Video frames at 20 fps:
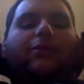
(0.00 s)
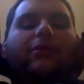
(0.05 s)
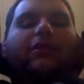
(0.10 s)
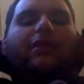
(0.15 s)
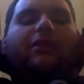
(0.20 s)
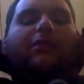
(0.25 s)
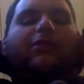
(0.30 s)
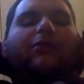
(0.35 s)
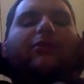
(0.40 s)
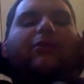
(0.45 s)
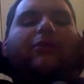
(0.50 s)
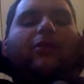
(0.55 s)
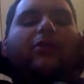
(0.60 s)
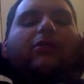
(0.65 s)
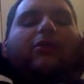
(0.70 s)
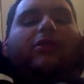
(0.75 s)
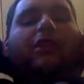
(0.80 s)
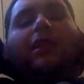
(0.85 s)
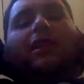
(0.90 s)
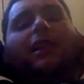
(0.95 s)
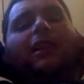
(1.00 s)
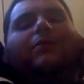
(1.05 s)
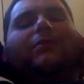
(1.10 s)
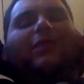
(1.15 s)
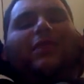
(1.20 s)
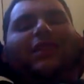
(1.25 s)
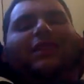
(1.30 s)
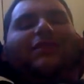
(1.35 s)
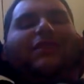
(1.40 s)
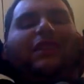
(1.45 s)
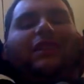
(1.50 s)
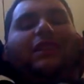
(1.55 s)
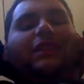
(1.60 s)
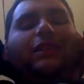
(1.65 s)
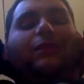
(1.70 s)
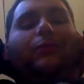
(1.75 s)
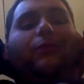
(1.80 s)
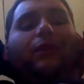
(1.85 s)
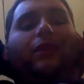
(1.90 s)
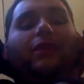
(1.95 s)
with his first. I can't believe that he
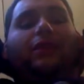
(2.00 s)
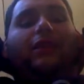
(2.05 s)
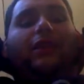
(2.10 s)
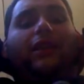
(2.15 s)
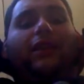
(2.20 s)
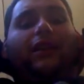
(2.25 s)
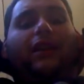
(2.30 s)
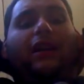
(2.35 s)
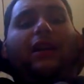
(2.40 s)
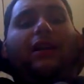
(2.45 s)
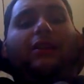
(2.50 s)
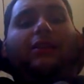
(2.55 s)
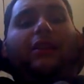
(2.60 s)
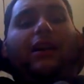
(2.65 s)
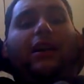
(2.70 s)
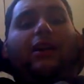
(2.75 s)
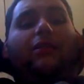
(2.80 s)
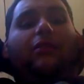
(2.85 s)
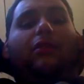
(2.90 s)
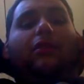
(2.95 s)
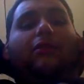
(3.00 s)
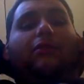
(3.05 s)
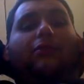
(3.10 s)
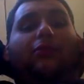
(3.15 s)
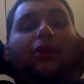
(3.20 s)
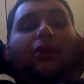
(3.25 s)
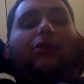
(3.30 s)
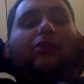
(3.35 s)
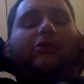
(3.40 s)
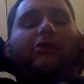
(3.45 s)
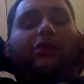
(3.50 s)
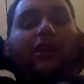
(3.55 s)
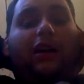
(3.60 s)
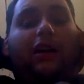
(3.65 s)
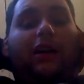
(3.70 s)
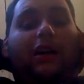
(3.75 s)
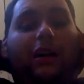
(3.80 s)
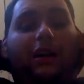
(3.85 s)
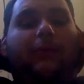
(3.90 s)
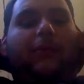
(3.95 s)
didn't win TNA title the first
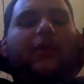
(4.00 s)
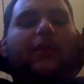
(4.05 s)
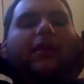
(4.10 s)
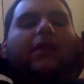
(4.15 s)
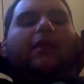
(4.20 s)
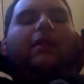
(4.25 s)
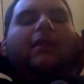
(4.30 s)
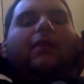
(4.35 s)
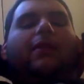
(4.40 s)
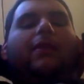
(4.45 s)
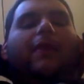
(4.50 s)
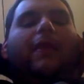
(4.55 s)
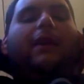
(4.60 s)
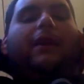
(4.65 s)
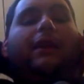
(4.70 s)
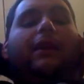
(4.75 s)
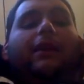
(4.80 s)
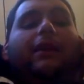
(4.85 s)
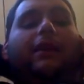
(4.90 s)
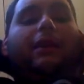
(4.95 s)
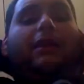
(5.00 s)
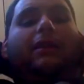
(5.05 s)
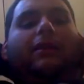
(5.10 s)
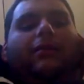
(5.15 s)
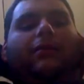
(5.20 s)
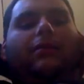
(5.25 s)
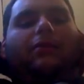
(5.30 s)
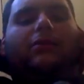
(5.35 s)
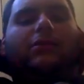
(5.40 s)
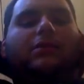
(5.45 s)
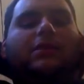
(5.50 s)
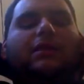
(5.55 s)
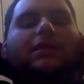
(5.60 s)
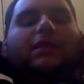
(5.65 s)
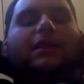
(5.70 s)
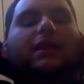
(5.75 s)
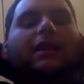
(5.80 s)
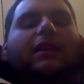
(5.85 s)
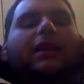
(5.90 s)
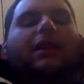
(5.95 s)
time that he was in
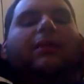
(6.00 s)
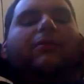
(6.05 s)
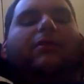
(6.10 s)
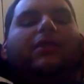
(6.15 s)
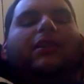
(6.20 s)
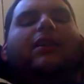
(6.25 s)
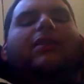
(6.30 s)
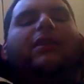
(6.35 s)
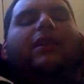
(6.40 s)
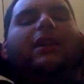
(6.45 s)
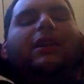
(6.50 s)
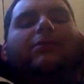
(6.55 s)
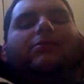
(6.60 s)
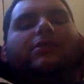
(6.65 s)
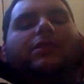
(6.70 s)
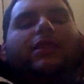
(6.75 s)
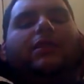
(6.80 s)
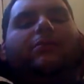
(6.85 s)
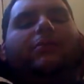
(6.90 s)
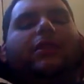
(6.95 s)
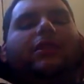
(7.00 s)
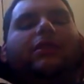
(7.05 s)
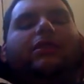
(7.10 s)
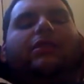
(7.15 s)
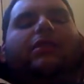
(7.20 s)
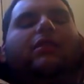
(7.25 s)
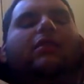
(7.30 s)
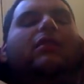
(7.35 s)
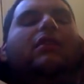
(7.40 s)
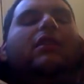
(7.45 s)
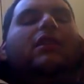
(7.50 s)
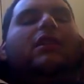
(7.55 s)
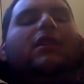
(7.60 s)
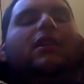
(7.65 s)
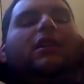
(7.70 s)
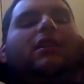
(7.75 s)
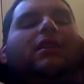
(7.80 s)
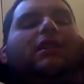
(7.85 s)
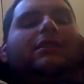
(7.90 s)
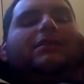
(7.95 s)
TNA, but now they get him champion,
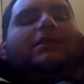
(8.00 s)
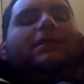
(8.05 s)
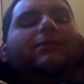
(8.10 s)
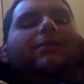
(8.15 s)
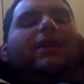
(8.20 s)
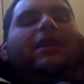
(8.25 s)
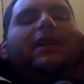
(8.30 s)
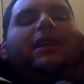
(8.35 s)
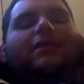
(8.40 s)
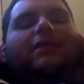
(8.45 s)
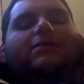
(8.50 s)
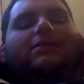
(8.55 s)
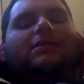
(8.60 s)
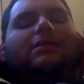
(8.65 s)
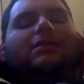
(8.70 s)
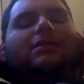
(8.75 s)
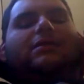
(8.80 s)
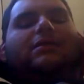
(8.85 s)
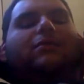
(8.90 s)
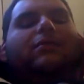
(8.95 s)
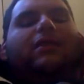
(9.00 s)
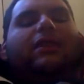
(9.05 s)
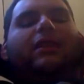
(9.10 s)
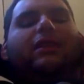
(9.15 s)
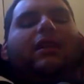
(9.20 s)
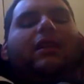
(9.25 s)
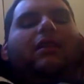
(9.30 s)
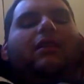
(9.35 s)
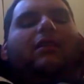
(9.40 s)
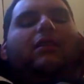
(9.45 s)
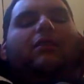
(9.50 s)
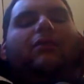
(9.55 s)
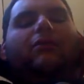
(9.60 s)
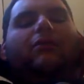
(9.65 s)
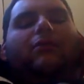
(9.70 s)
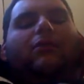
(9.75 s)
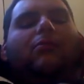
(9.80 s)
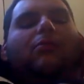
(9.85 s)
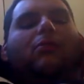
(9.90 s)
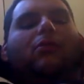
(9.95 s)
they seem to have something planned out here
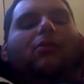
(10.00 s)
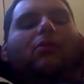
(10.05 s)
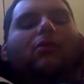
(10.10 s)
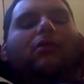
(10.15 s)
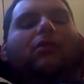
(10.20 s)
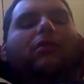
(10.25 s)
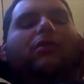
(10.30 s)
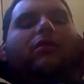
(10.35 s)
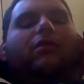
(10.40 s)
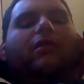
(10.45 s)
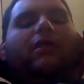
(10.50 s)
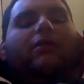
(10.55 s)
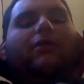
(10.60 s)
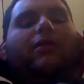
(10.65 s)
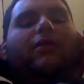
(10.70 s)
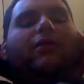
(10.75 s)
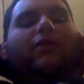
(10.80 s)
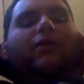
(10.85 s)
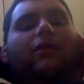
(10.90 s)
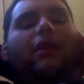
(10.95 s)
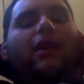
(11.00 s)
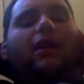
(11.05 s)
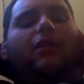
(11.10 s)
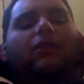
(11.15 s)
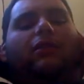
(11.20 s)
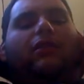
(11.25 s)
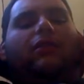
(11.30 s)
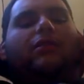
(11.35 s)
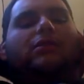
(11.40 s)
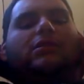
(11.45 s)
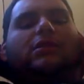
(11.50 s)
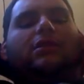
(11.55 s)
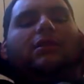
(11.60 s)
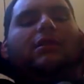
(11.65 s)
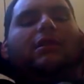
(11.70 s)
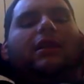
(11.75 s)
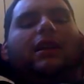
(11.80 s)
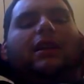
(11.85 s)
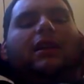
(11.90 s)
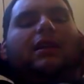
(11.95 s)
for Immortal and stuff. I don't know how long it's going
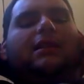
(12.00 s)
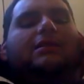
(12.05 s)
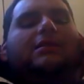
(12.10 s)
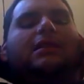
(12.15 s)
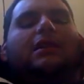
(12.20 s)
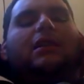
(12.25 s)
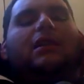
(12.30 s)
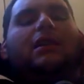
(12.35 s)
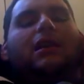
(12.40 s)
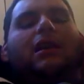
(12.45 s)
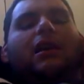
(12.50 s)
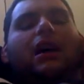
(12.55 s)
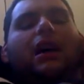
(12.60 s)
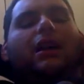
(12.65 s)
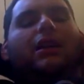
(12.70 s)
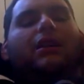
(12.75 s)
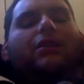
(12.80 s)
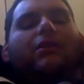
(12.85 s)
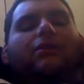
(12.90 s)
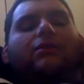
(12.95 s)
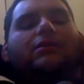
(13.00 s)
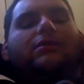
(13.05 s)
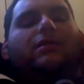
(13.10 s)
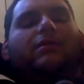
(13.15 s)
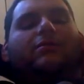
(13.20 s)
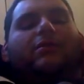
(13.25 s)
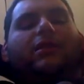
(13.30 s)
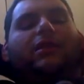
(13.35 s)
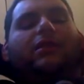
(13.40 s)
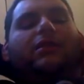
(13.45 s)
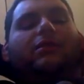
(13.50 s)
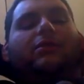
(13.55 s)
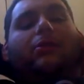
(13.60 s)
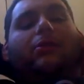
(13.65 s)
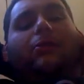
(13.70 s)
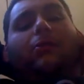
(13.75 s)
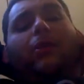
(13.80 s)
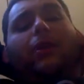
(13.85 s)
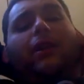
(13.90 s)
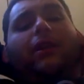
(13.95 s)
to last. I know it's going to be here
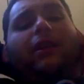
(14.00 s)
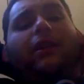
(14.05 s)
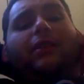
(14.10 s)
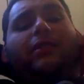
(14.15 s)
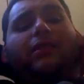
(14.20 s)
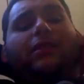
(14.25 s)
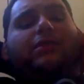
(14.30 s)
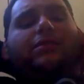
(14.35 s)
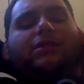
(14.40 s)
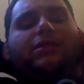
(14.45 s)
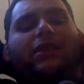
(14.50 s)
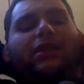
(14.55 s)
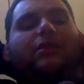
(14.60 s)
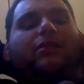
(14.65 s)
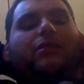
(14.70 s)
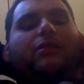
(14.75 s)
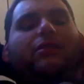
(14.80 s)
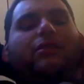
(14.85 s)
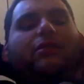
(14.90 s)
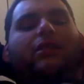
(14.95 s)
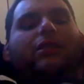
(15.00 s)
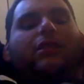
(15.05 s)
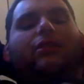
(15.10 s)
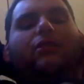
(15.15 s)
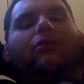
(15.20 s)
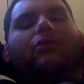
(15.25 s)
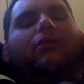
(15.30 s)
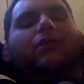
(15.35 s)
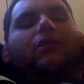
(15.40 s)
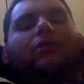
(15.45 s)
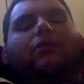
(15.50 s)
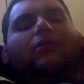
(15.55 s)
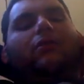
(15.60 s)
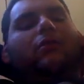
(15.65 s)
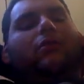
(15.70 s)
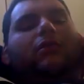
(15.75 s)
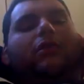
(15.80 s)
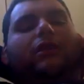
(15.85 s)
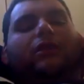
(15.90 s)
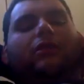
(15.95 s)
for probably at least January. Don't look for
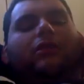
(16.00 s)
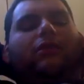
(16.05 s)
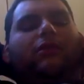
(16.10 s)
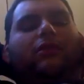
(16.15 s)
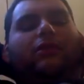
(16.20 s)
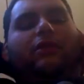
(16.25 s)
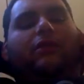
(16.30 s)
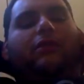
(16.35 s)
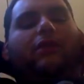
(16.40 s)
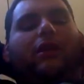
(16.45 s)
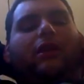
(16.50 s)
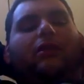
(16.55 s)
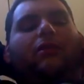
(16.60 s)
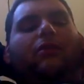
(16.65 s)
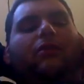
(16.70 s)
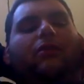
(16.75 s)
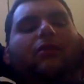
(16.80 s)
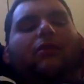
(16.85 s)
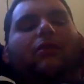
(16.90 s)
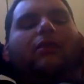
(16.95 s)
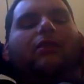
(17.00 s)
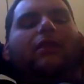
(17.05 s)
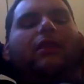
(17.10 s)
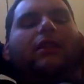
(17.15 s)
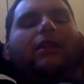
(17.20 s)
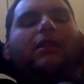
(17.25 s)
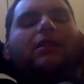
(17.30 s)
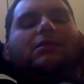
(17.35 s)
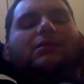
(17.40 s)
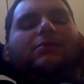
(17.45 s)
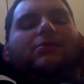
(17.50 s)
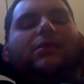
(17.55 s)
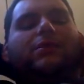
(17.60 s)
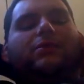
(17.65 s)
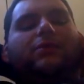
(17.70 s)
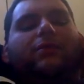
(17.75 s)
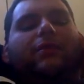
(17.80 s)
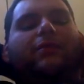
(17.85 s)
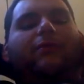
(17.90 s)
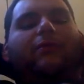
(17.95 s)
Hardy to lose this title. I know that it has
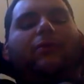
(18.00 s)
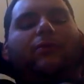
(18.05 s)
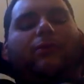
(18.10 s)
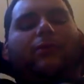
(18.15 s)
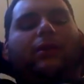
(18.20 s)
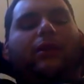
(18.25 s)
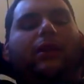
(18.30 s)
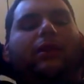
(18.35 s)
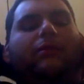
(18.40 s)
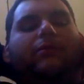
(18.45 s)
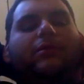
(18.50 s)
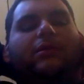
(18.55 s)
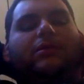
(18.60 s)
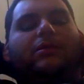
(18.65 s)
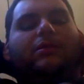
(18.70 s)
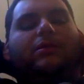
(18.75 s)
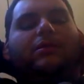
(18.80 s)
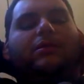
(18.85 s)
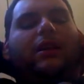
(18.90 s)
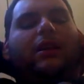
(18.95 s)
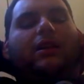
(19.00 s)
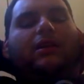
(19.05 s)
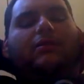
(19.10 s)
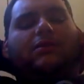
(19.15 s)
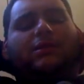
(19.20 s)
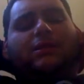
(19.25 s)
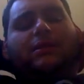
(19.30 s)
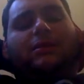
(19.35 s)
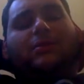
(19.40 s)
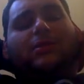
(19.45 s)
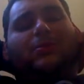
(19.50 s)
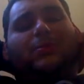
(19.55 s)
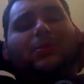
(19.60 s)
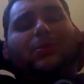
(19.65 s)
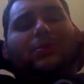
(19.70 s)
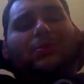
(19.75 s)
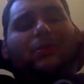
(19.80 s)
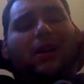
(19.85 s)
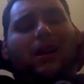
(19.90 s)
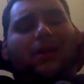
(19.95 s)
special referee Mr. Anderson's
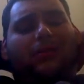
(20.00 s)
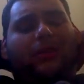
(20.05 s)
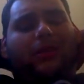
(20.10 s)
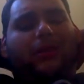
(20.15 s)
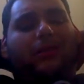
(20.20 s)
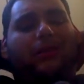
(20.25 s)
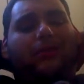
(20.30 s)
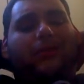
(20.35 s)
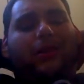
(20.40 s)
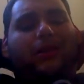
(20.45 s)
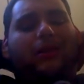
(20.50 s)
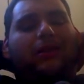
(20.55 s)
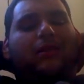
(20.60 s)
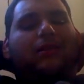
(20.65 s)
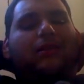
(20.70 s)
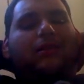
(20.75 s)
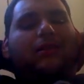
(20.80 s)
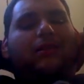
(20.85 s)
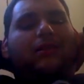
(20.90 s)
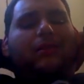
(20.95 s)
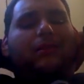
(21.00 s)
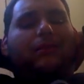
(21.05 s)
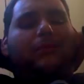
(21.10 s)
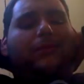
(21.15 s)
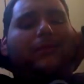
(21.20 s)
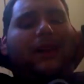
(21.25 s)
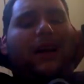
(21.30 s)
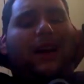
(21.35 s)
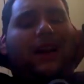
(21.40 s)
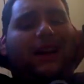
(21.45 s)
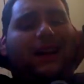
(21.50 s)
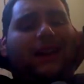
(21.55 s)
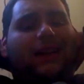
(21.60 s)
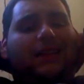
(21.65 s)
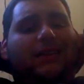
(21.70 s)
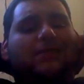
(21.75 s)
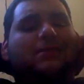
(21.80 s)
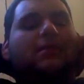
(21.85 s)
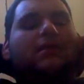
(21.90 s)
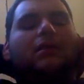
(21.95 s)
probably going to be my
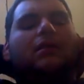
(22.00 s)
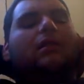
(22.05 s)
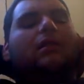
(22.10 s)
guess,